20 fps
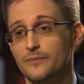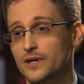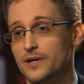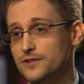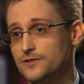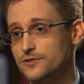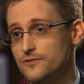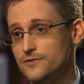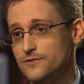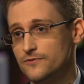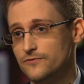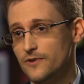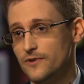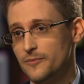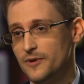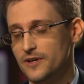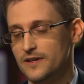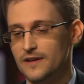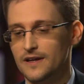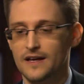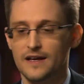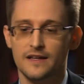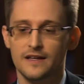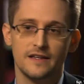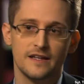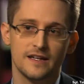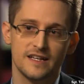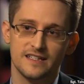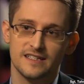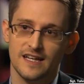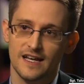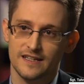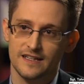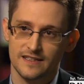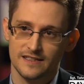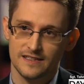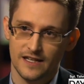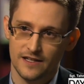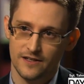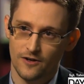take pictures from it, they can
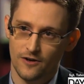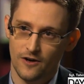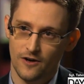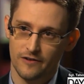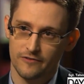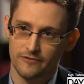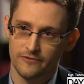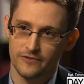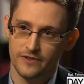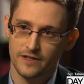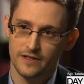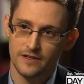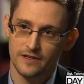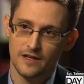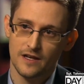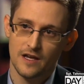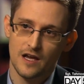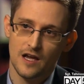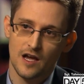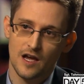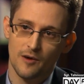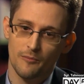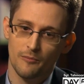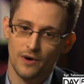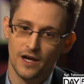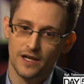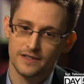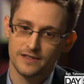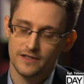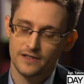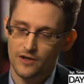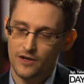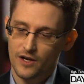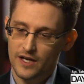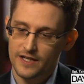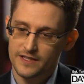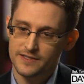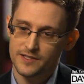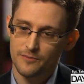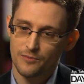take the data off of it. But
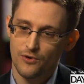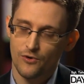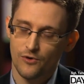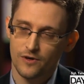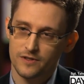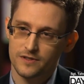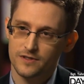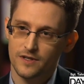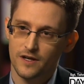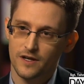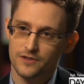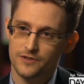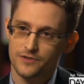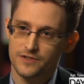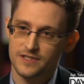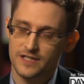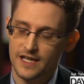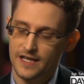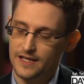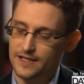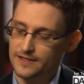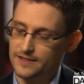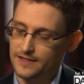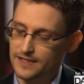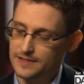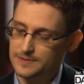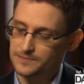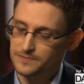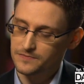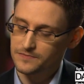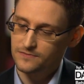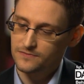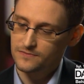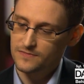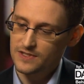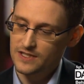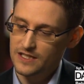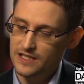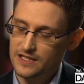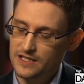it's important to understand that
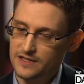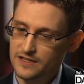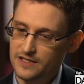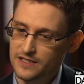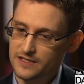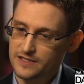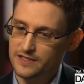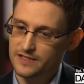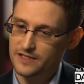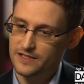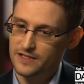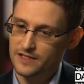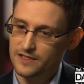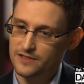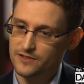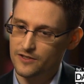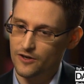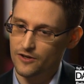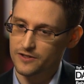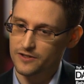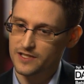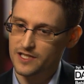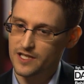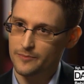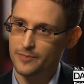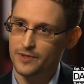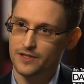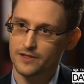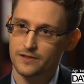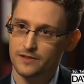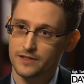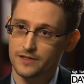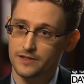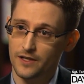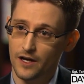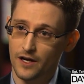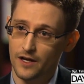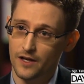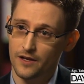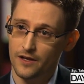these things are
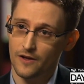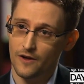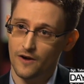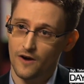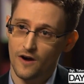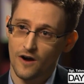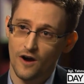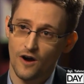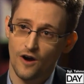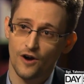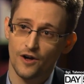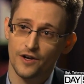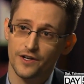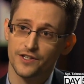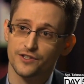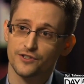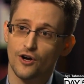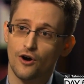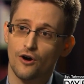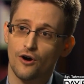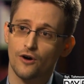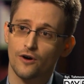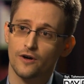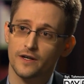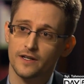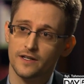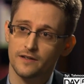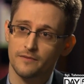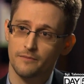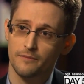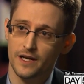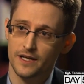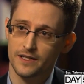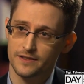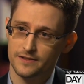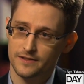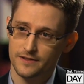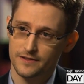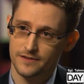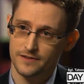typically done on a targeted
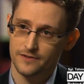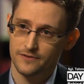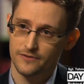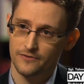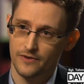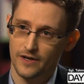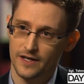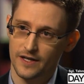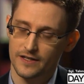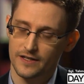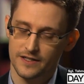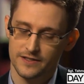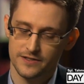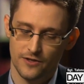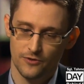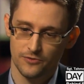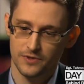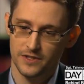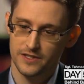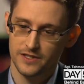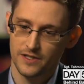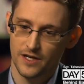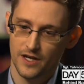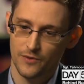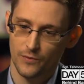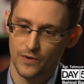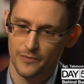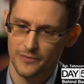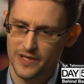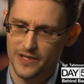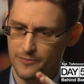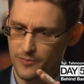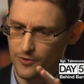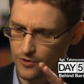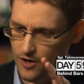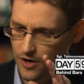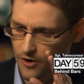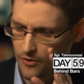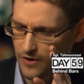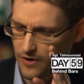basis, right? It's only done when
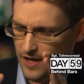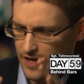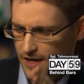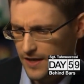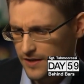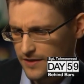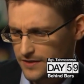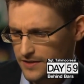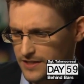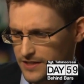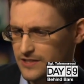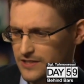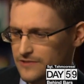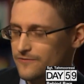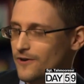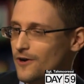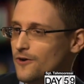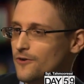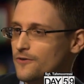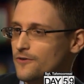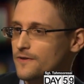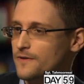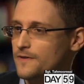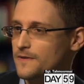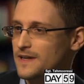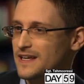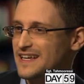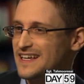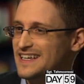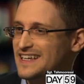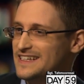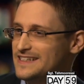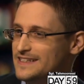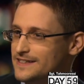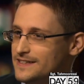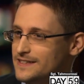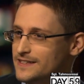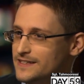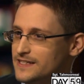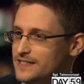people go, this phone
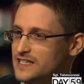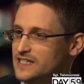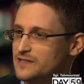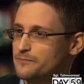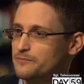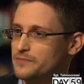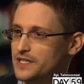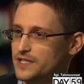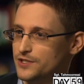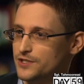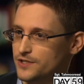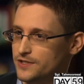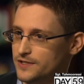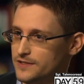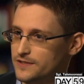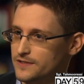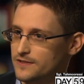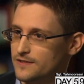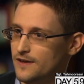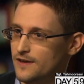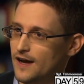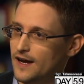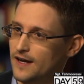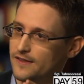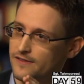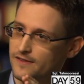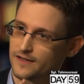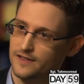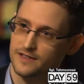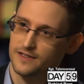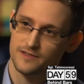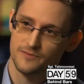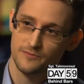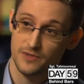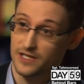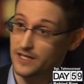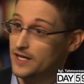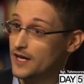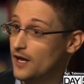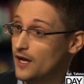is suspicious. I think it's
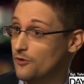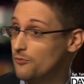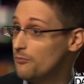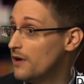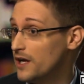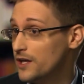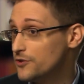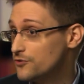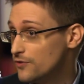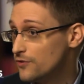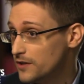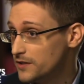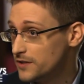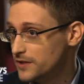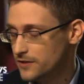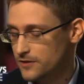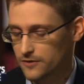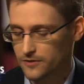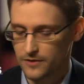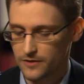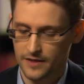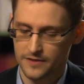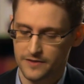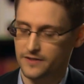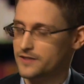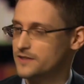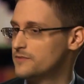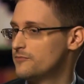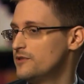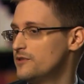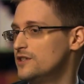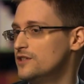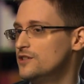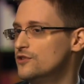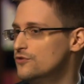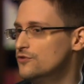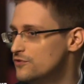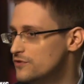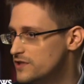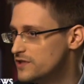being held by a drug dealer. I think it's
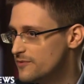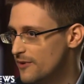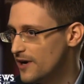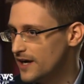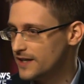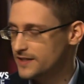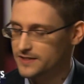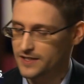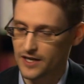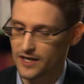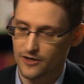being used by a